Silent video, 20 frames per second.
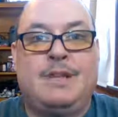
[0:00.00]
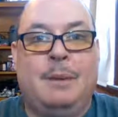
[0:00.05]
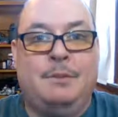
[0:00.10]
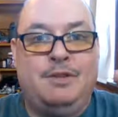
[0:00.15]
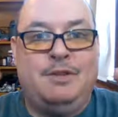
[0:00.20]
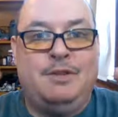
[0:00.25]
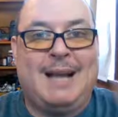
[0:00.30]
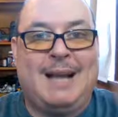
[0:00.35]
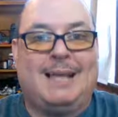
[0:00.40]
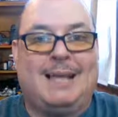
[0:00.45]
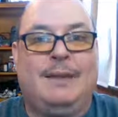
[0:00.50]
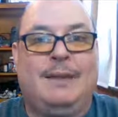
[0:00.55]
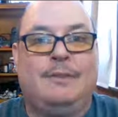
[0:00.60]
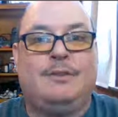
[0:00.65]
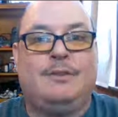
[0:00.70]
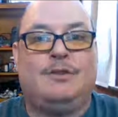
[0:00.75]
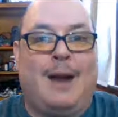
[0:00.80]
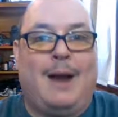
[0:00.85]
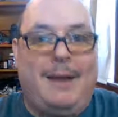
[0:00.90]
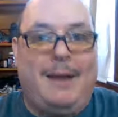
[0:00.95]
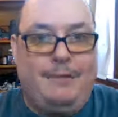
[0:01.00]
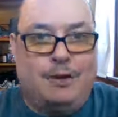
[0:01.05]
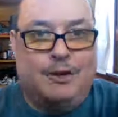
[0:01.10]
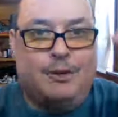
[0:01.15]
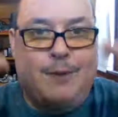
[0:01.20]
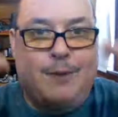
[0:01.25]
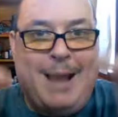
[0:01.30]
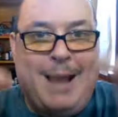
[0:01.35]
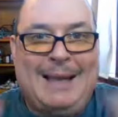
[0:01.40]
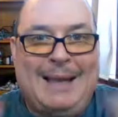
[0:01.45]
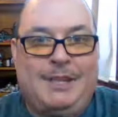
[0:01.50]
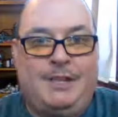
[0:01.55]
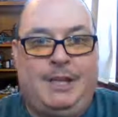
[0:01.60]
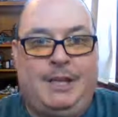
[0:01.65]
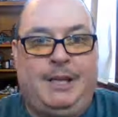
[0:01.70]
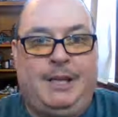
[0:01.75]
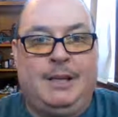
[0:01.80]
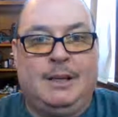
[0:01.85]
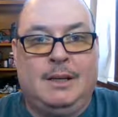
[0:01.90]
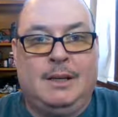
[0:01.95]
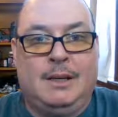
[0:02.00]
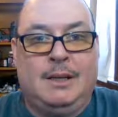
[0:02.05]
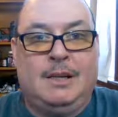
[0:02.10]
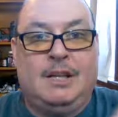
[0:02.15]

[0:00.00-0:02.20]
Objectives drive your strategy.